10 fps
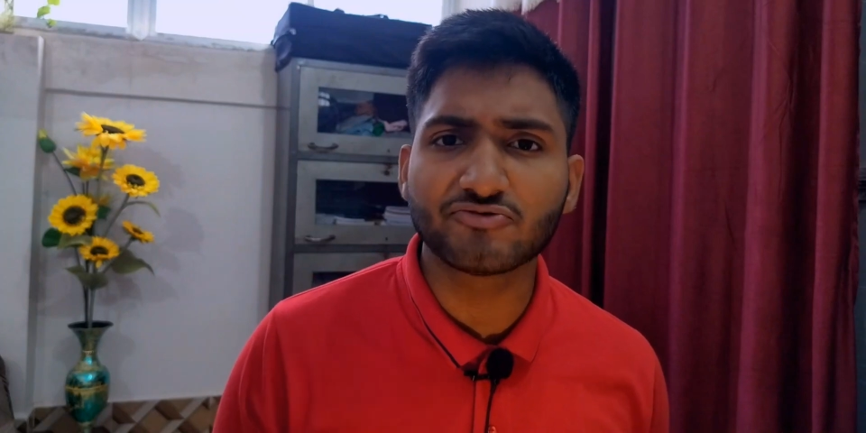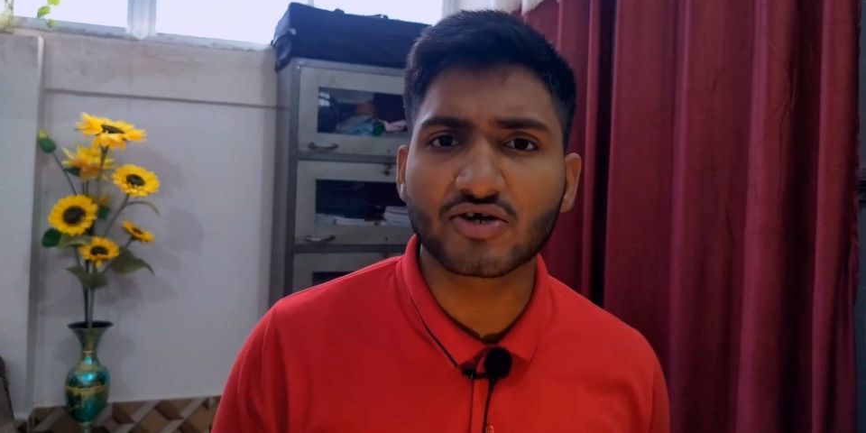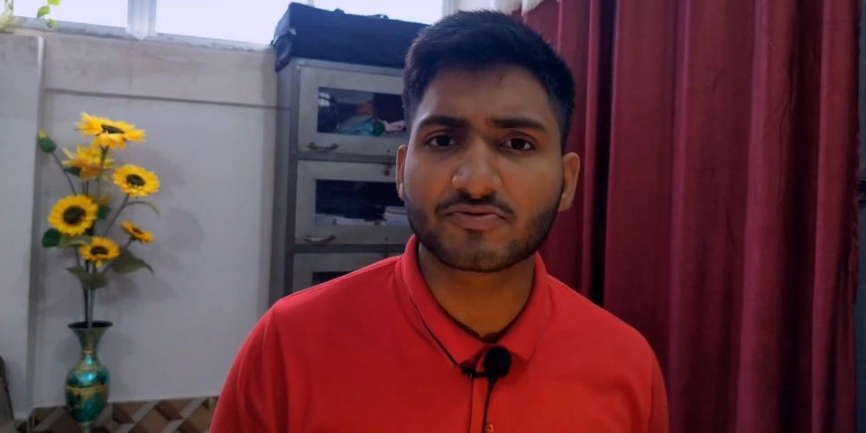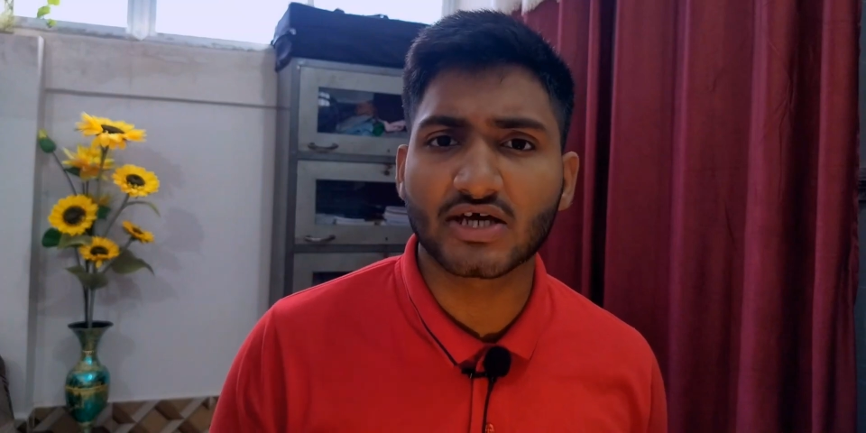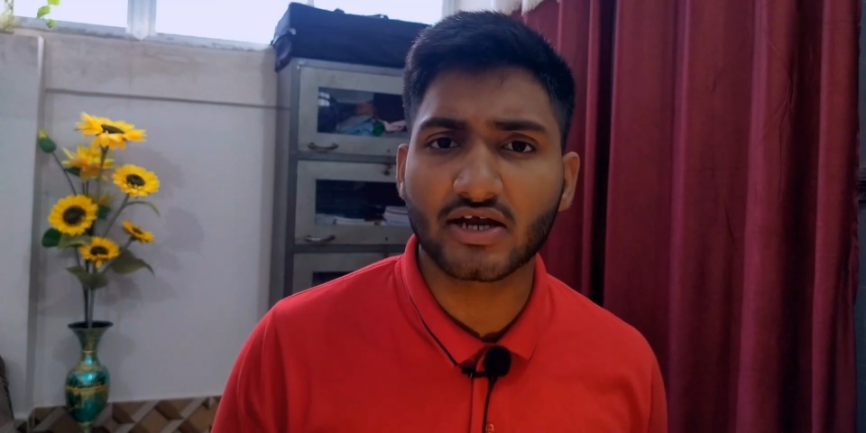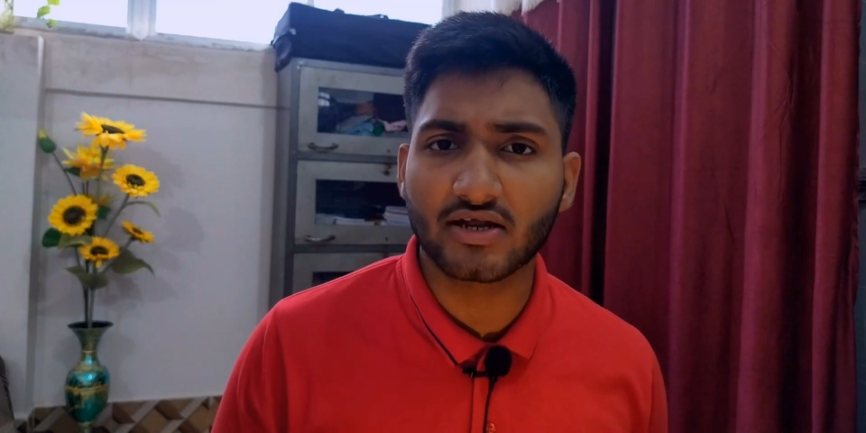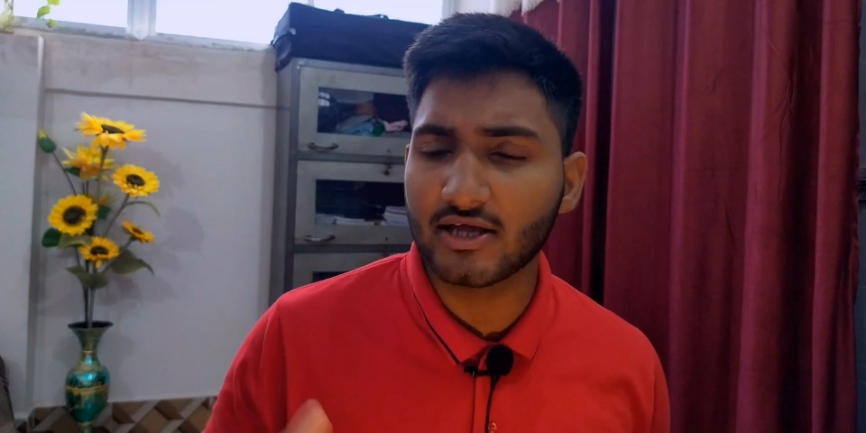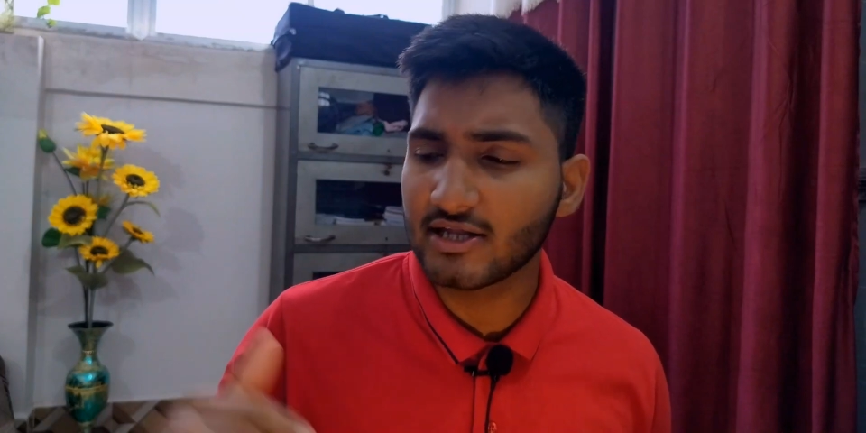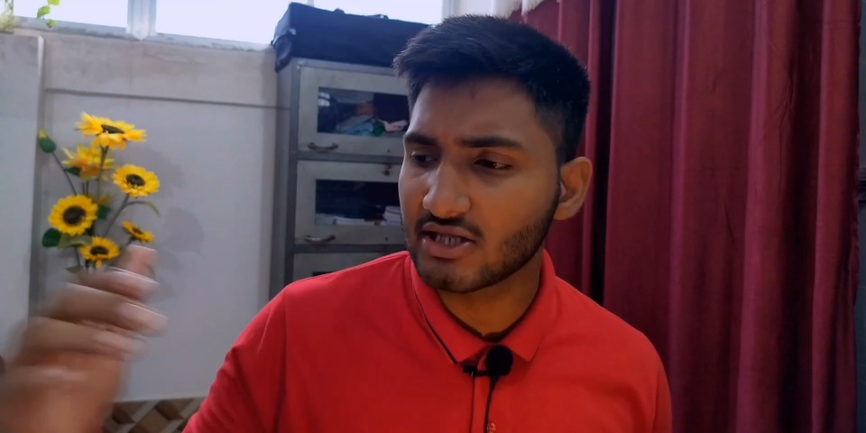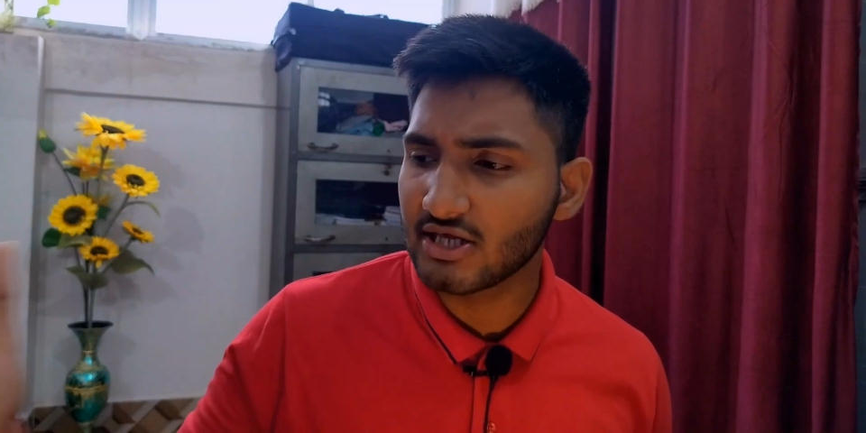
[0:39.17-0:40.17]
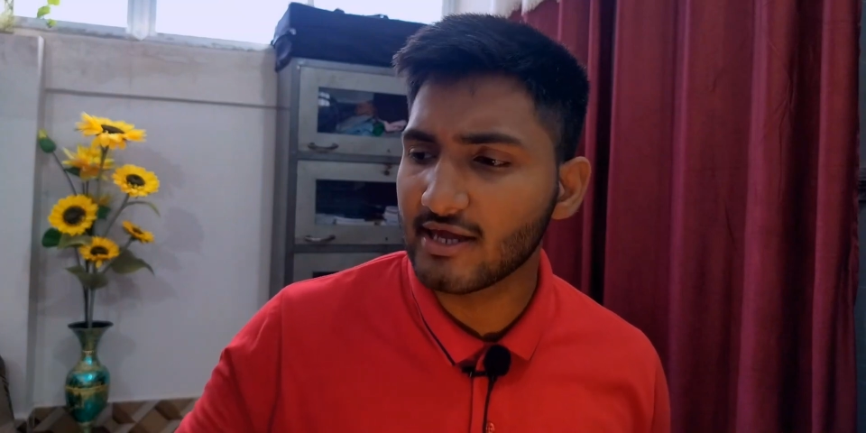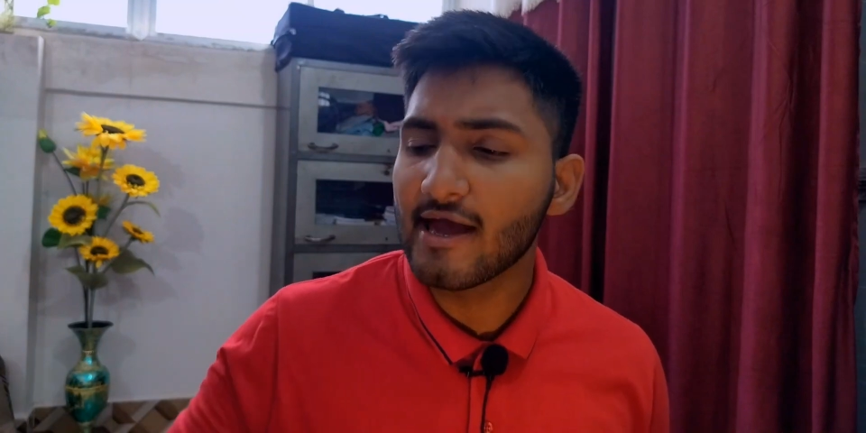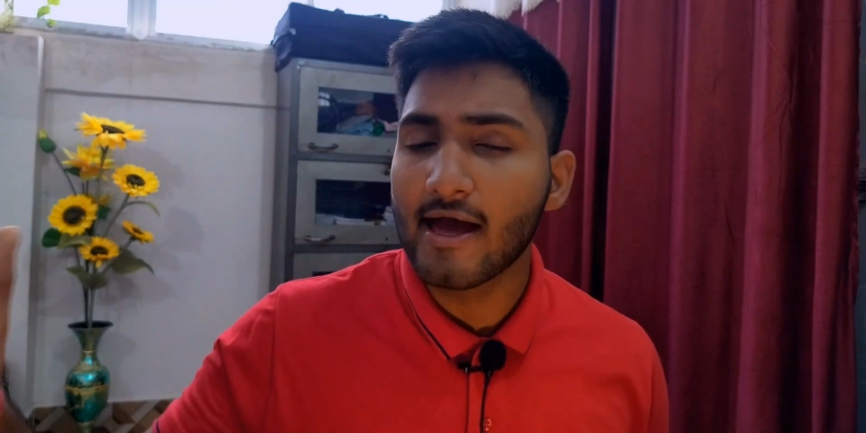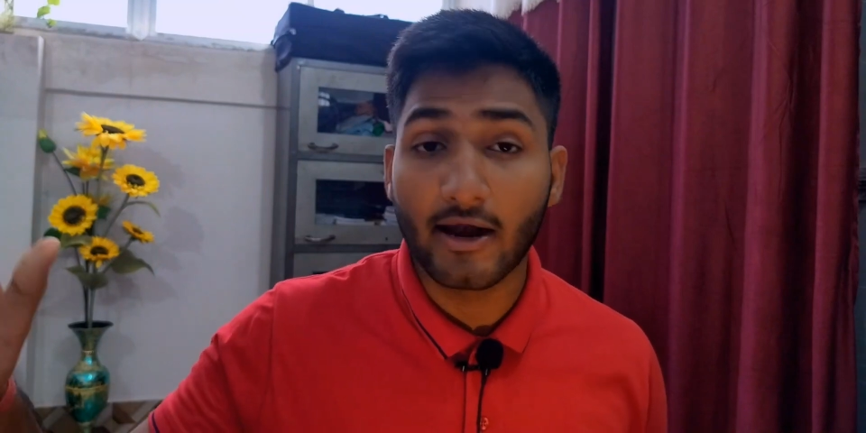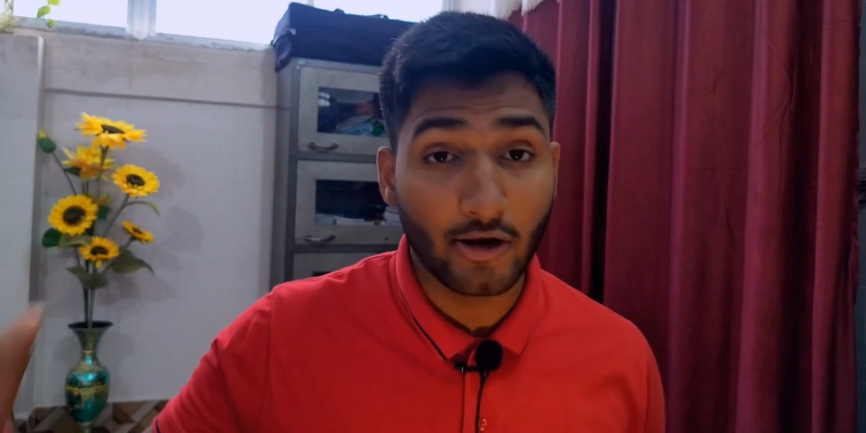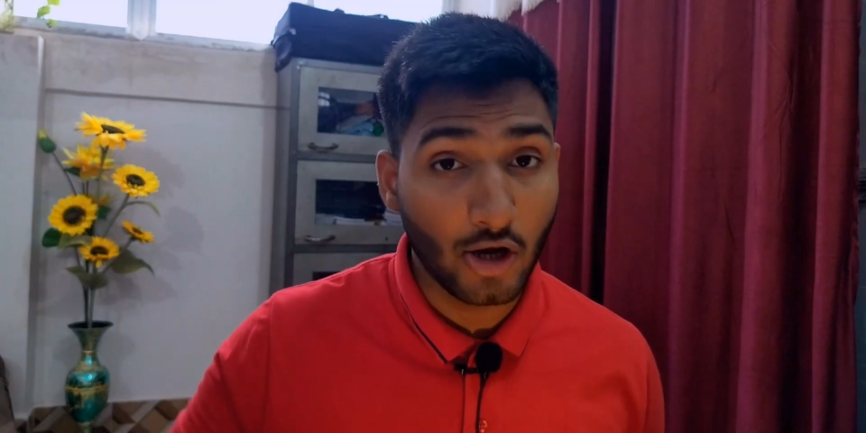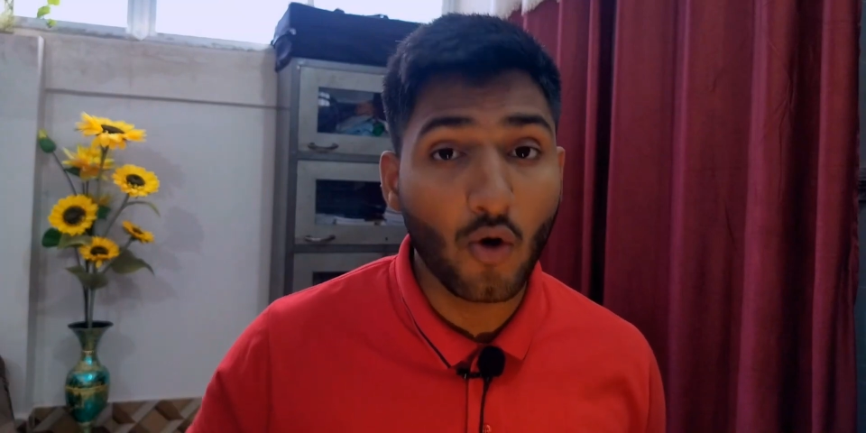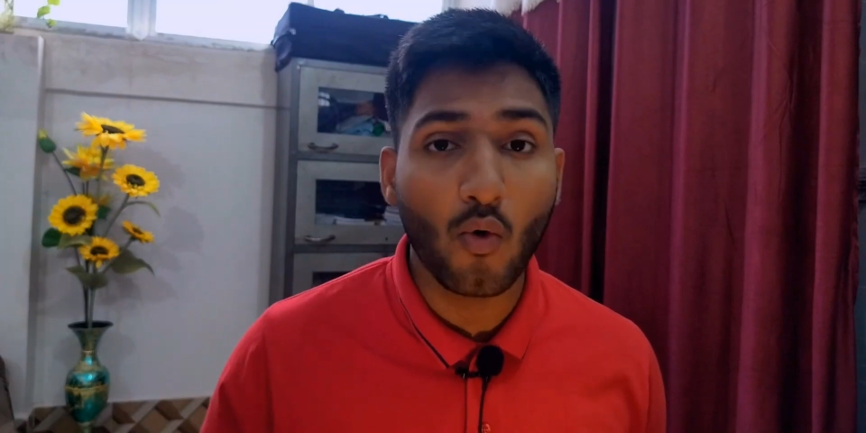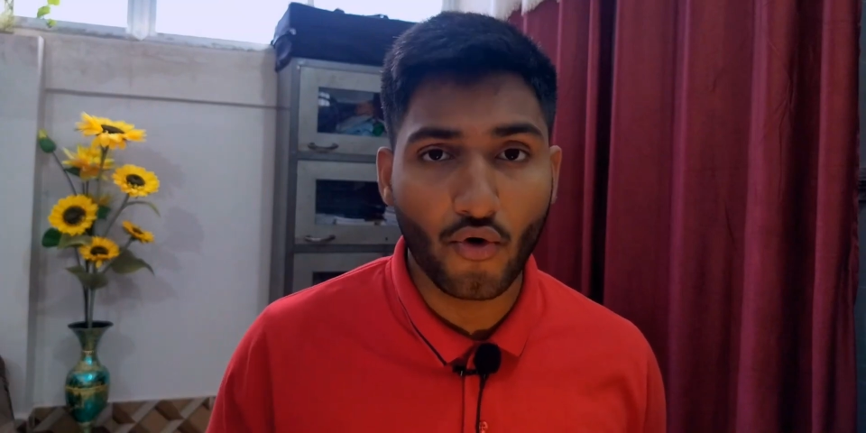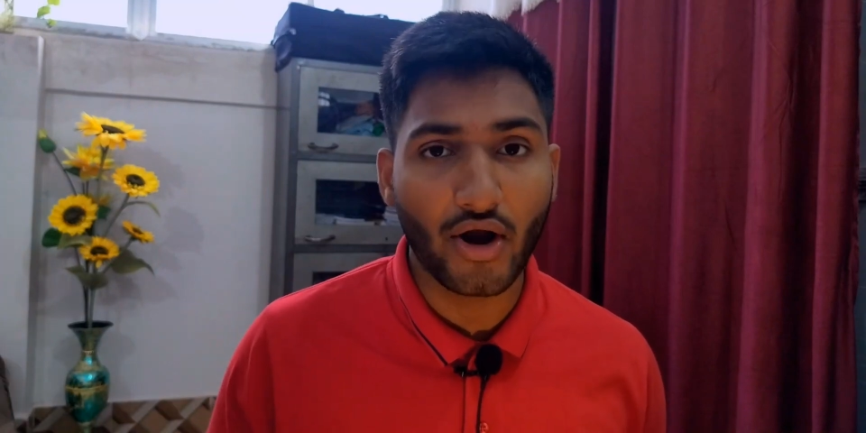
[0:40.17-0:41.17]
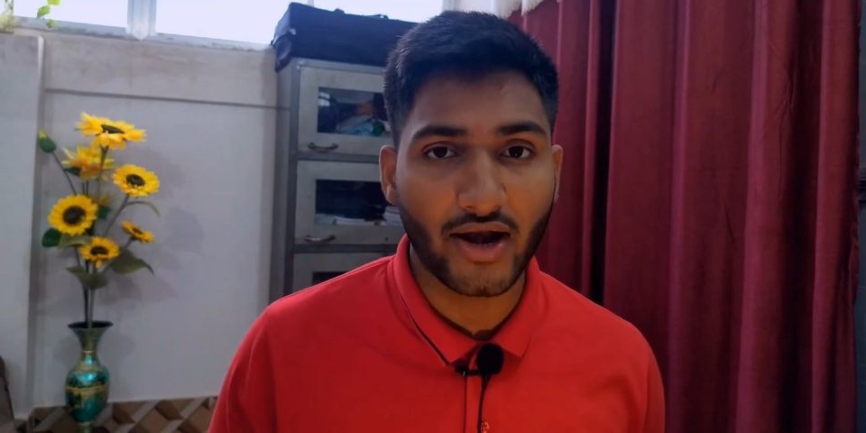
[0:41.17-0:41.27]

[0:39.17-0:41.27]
chipset in the lower end